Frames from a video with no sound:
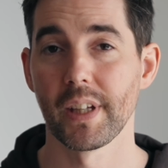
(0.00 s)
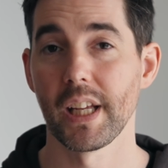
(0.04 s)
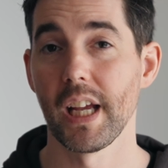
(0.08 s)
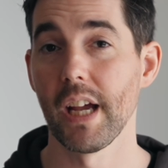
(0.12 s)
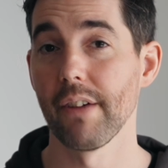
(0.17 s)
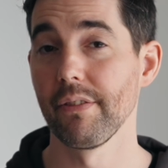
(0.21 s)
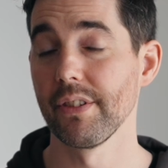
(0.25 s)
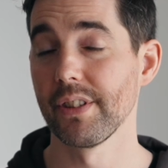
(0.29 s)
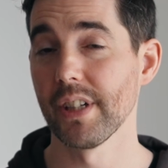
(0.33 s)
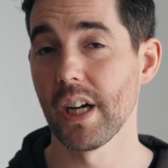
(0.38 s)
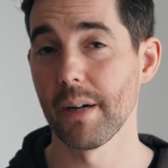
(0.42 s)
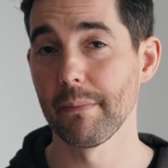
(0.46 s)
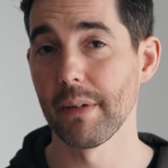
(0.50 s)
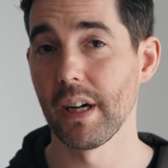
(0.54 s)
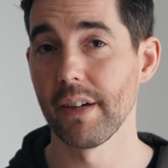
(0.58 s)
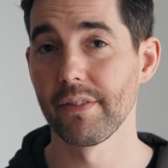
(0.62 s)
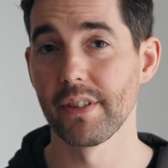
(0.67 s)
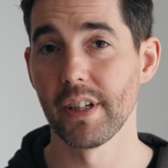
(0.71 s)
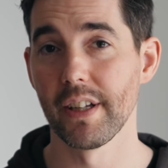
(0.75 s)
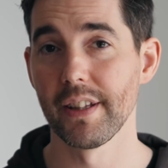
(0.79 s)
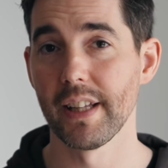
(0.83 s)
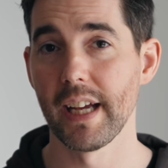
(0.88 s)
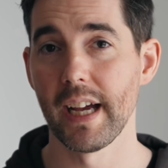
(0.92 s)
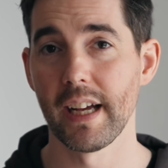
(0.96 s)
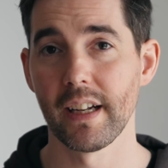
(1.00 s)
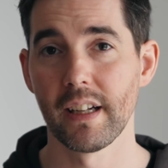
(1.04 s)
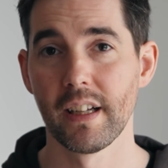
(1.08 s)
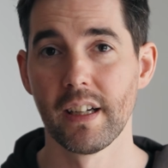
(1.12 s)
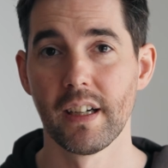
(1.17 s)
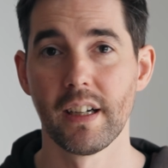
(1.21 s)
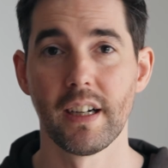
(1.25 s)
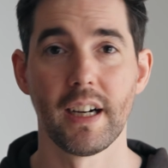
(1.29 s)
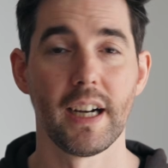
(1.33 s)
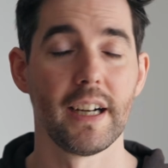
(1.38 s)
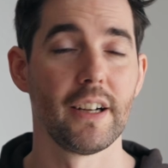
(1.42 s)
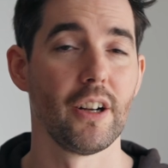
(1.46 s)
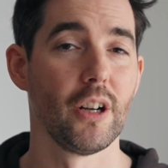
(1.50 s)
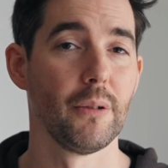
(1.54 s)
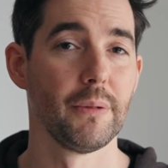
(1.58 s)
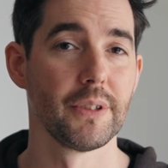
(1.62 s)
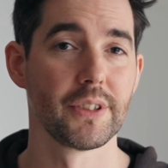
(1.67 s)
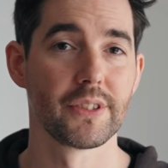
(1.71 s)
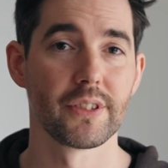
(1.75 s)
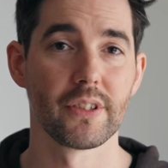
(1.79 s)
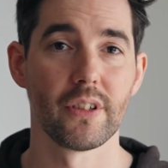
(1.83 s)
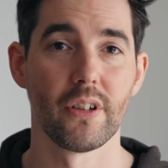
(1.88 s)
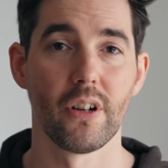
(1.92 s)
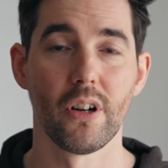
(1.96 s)
Every time I've done that, I
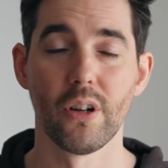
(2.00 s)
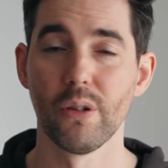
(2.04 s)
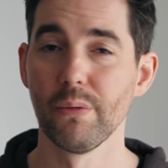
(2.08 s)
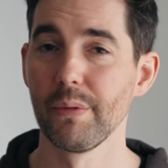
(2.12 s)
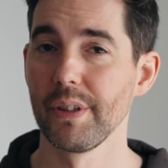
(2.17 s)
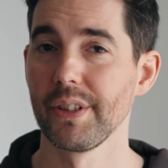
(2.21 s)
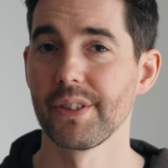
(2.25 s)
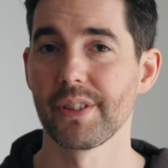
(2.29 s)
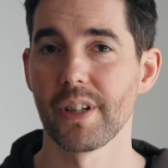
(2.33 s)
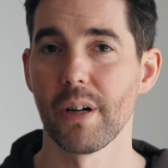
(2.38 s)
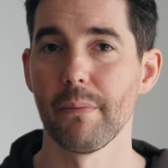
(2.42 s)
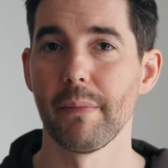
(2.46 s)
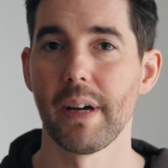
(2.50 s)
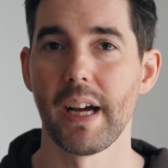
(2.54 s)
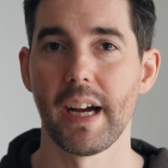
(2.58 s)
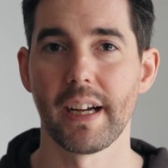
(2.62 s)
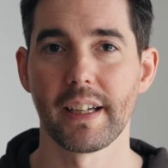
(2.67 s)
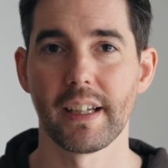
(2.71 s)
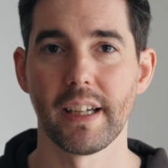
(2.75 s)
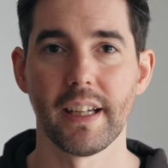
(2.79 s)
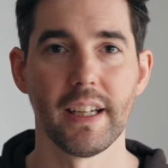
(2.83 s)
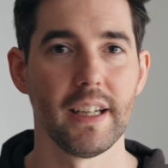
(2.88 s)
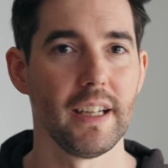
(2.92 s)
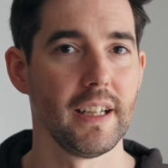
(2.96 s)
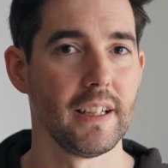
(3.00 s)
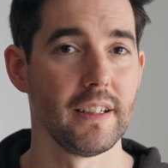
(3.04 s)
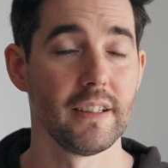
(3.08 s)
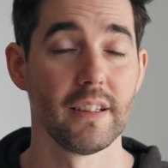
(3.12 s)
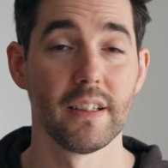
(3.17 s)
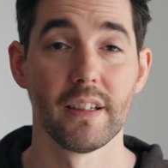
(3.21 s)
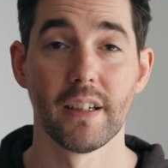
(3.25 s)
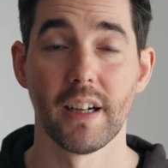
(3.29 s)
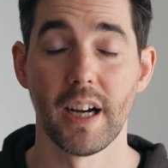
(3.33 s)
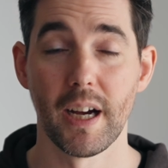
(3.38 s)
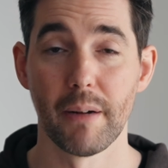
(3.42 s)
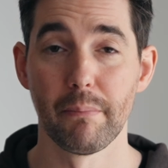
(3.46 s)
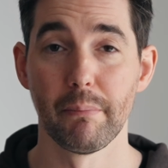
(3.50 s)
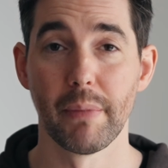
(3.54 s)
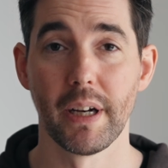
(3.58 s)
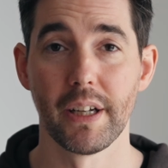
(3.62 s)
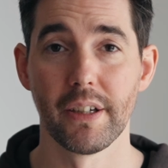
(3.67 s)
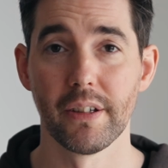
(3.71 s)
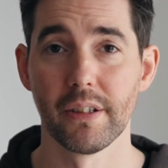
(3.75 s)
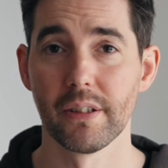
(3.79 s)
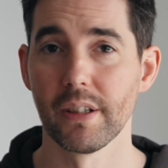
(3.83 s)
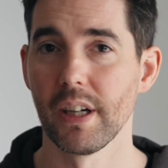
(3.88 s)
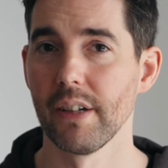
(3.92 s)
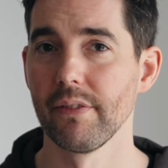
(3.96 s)
almost always come back and I'm
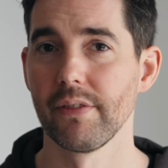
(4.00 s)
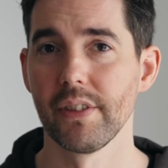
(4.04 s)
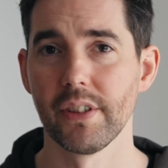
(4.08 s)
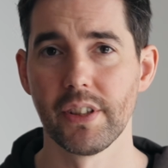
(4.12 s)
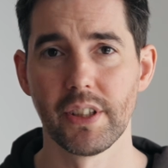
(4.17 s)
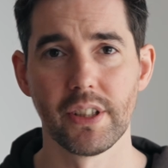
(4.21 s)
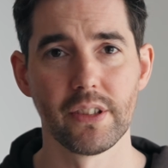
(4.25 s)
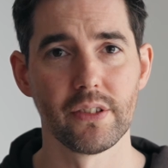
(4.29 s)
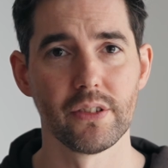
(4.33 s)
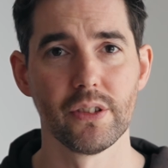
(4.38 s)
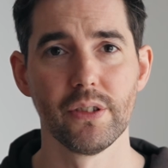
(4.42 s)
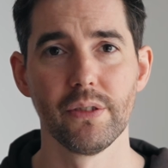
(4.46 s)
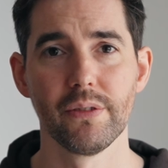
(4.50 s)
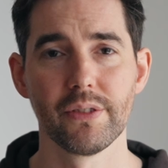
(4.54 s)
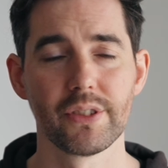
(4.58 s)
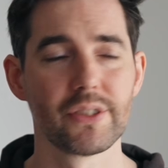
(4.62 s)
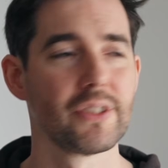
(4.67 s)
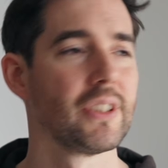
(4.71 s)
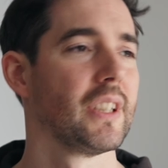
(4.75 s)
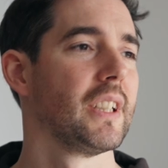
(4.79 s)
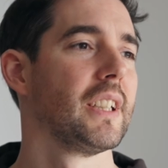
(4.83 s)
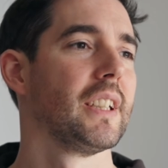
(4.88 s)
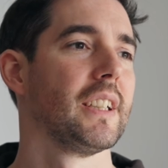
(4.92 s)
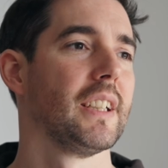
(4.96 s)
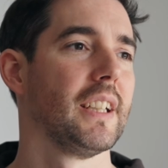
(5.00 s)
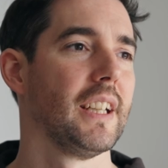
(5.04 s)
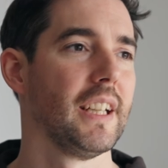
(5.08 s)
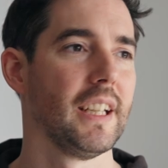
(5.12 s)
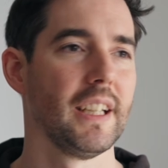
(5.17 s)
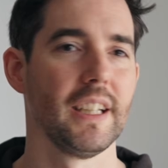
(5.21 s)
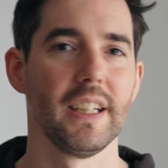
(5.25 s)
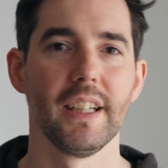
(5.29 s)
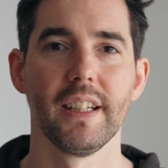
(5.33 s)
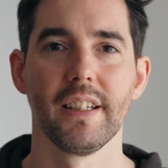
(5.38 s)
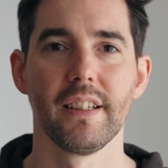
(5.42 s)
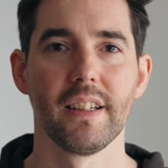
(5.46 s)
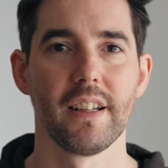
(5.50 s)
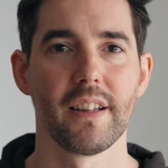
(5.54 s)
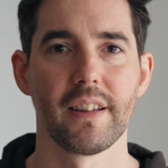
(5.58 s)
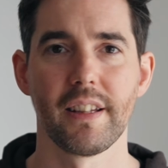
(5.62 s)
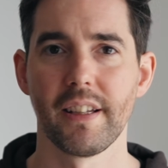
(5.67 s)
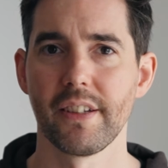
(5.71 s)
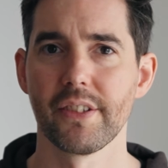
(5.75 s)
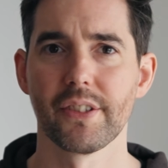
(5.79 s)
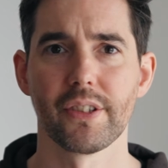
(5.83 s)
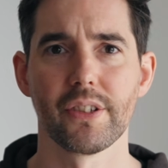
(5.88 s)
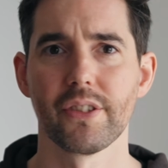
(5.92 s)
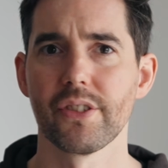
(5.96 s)
better, I'm feeling loose, and
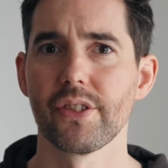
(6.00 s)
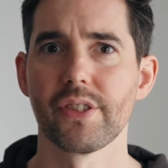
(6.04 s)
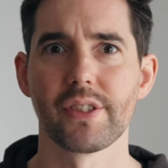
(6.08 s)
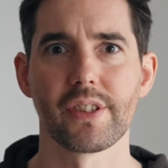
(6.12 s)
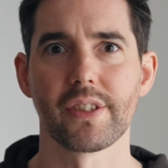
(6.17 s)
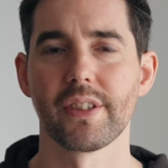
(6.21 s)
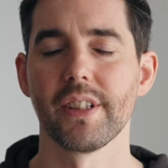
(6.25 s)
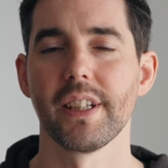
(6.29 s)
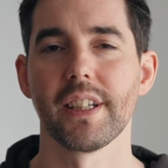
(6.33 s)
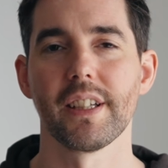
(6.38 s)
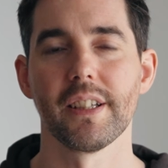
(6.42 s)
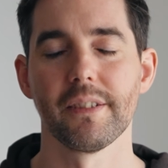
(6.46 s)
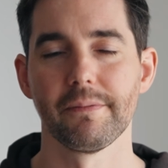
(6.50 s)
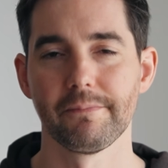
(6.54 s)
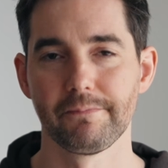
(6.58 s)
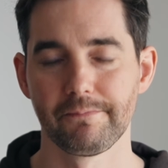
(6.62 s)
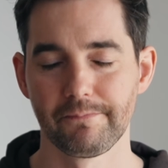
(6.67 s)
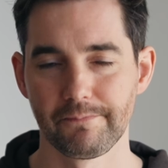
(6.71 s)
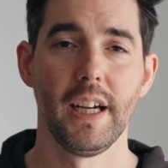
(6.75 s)
things are just clicking.